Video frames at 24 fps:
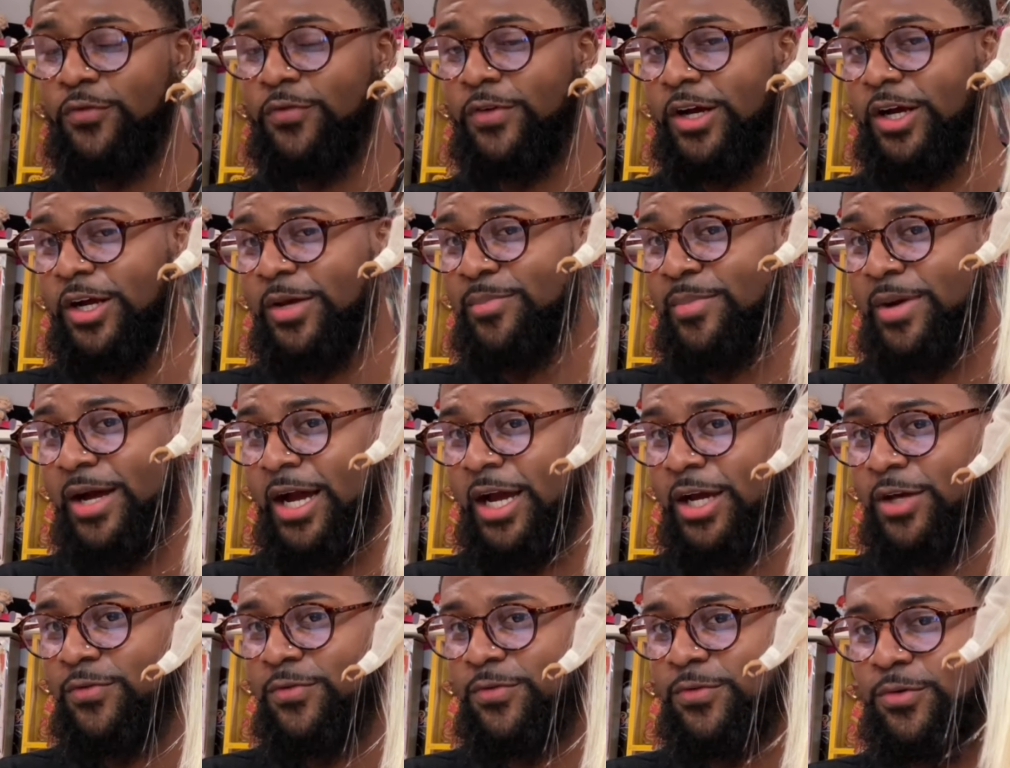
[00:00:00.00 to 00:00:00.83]
very
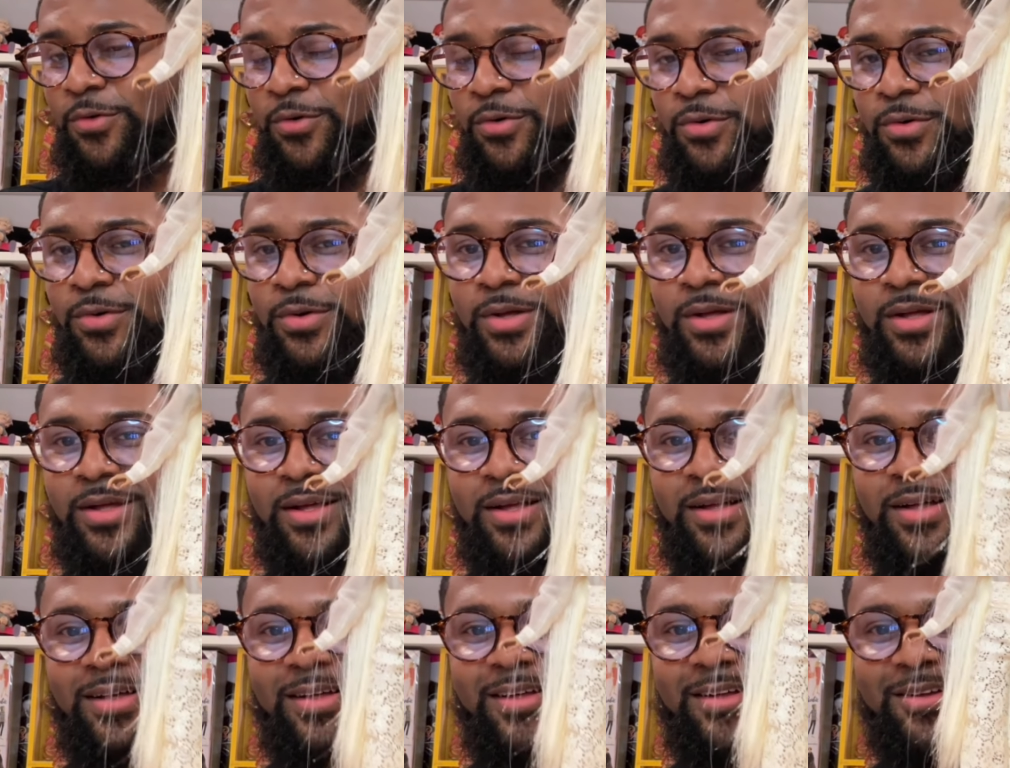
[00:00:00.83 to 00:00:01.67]
mindful.
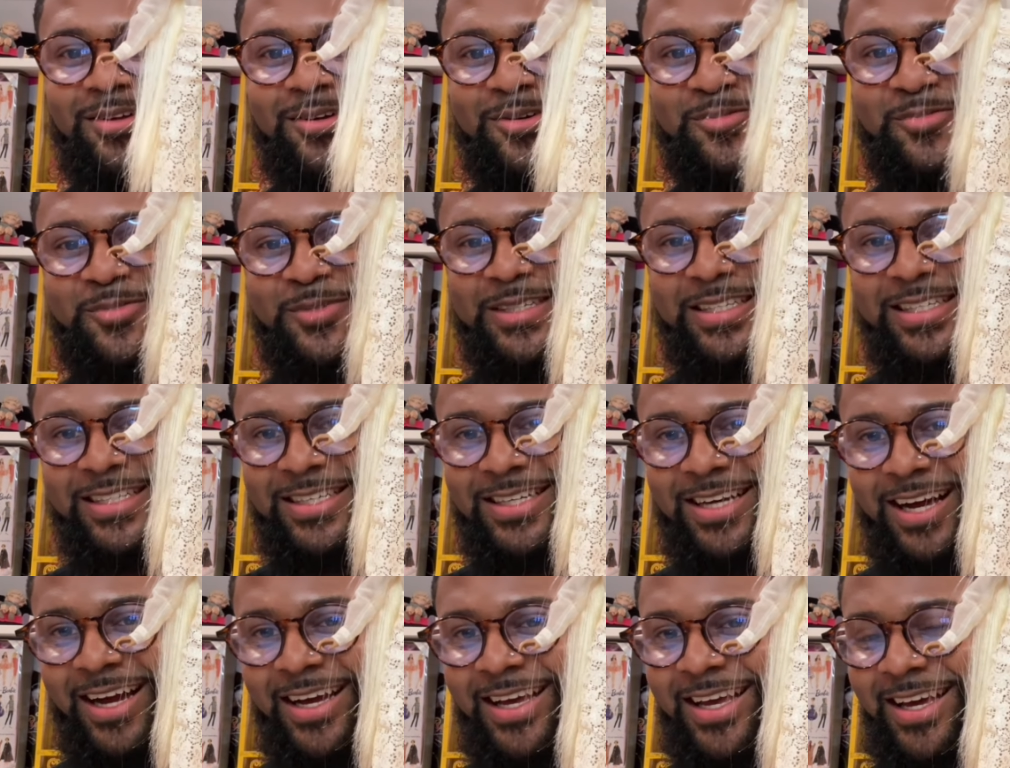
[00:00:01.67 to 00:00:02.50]
I'm um, weak.
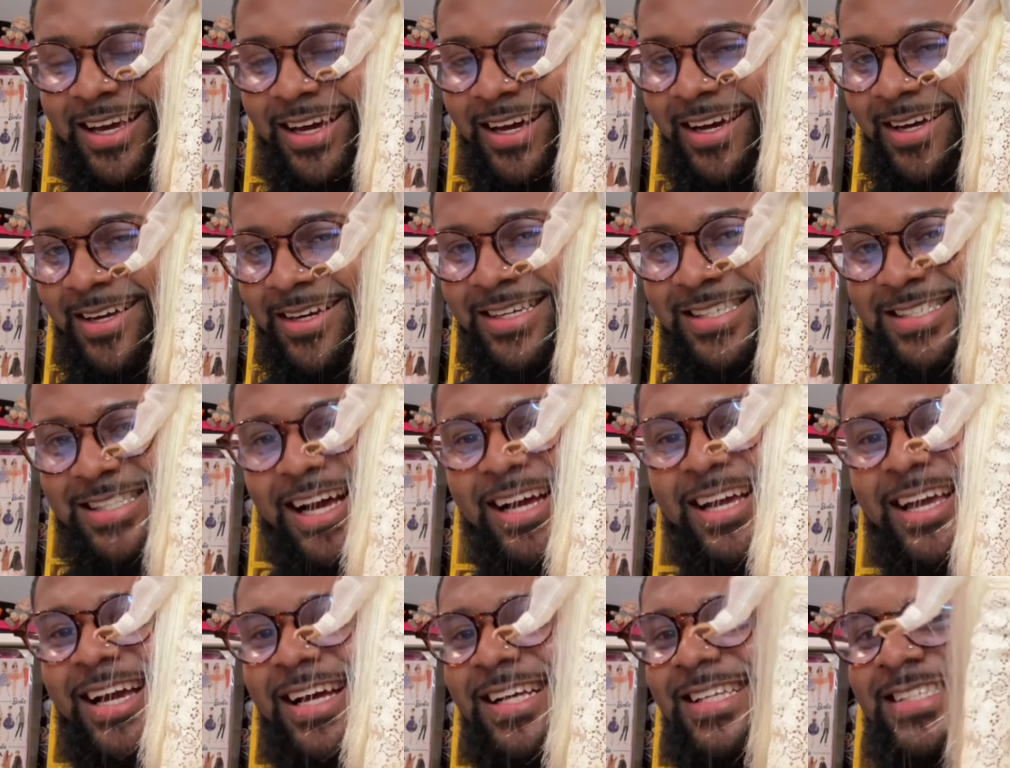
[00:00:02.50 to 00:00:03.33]
I can't, because I
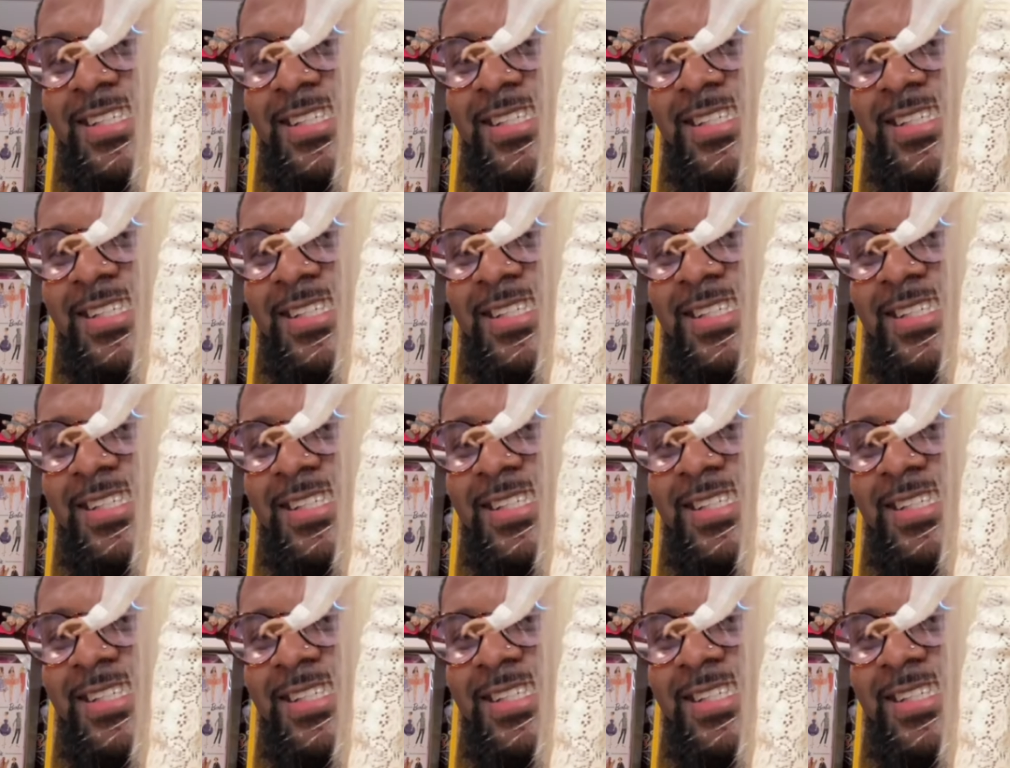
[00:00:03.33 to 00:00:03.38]
can't